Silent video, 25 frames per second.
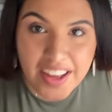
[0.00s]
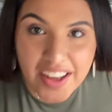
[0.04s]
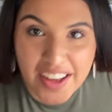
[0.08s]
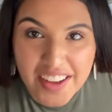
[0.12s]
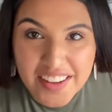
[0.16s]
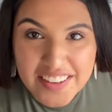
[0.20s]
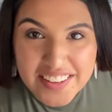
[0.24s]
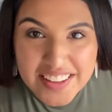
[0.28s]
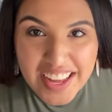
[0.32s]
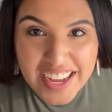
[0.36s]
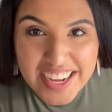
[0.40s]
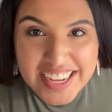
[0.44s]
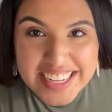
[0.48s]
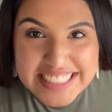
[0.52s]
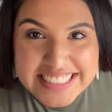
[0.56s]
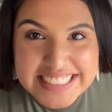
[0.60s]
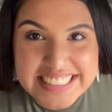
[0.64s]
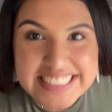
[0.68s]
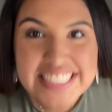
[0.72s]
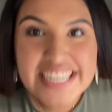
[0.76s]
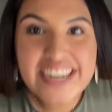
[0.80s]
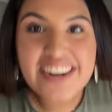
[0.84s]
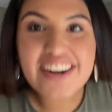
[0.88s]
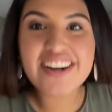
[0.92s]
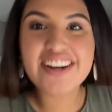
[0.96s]
Oh, y'all
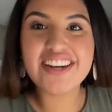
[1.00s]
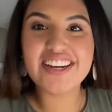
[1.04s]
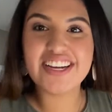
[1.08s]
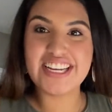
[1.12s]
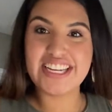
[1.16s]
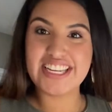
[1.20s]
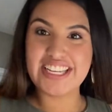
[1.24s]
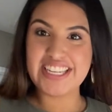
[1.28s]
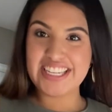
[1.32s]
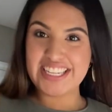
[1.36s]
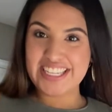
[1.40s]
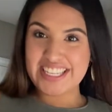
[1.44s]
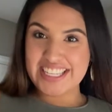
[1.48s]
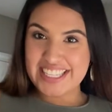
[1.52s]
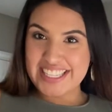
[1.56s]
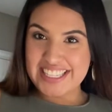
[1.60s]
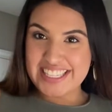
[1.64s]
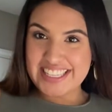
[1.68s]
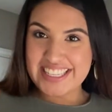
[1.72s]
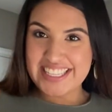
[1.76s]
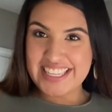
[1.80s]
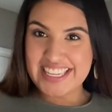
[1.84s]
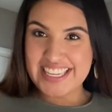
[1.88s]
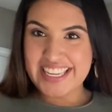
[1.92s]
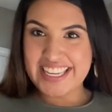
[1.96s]
can see our
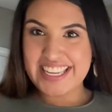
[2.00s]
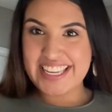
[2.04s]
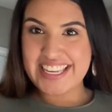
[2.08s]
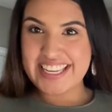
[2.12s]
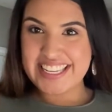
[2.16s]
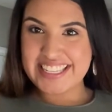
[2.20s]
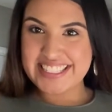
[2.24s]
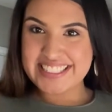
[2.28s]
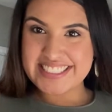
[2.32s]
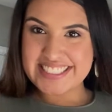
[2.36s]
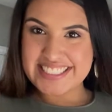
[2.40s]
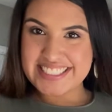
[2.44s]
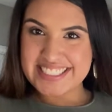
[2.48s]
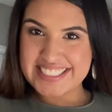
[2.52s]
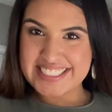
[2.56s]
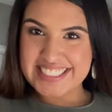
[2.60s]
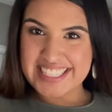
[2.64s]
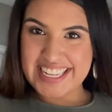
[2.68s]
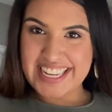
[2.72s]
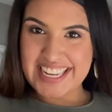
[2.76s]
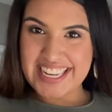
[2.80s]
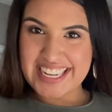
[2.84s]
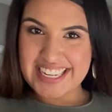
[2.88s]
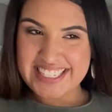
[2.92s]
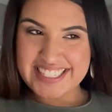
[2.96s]
ugly
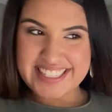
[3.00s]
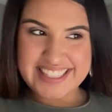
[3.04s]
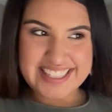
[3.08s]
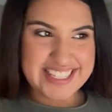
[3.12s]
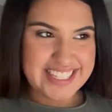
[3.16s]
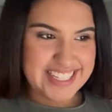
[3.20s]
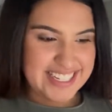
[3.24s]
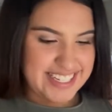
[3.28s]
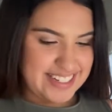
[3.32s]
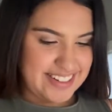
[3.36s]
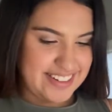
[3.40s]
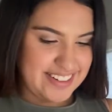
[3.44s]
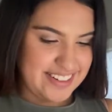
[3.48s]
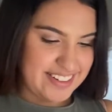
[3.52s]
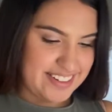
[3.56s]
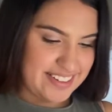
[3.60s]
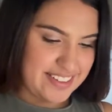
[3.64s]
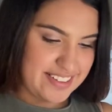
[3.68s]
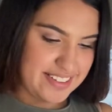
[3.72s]
inside there.